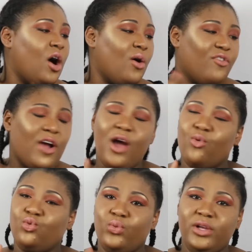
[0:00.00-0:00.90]
However, I
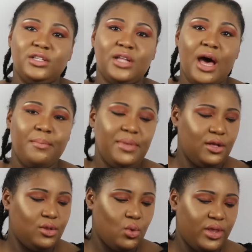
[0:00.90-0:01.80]
will not be
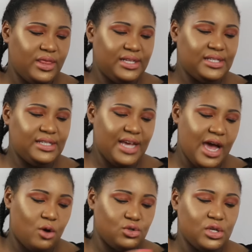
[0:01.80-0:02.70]
gluing this
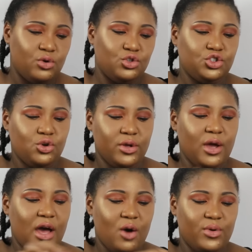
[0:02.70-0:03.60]
down. So I will show
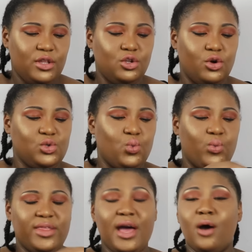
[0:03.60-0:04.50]
you how it looks
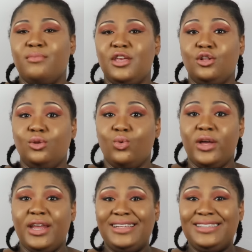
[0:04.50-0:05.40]
without me
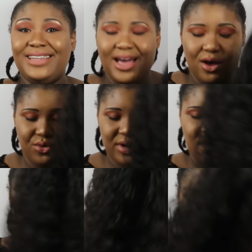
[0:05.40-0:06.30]
gluing it down.
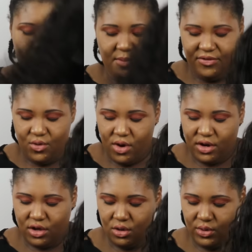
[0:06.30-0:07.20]
Um, if you
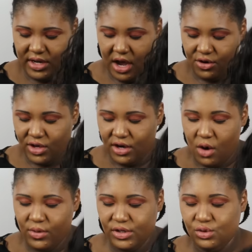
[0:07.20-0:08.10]
want to glue it down, you can
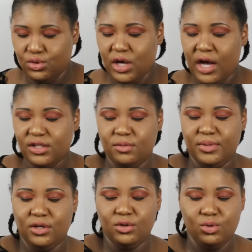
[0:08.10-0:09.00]
always use got to
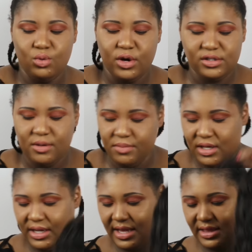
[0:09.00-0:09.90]
be glue or
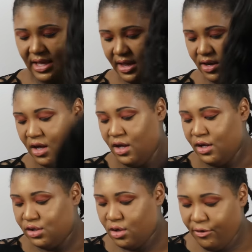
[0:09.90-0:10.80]
something like that.
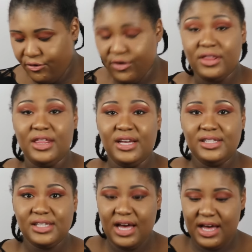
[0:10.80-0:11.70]
So for
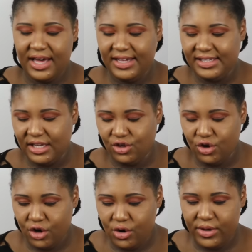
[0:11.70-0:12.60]
this, guys,
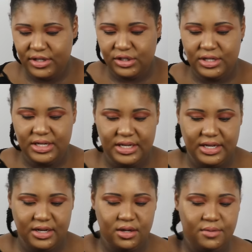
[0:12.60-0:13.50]
you're going to
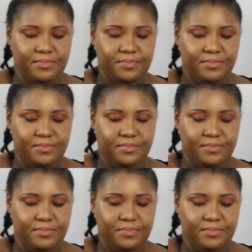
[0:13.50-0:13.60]
need...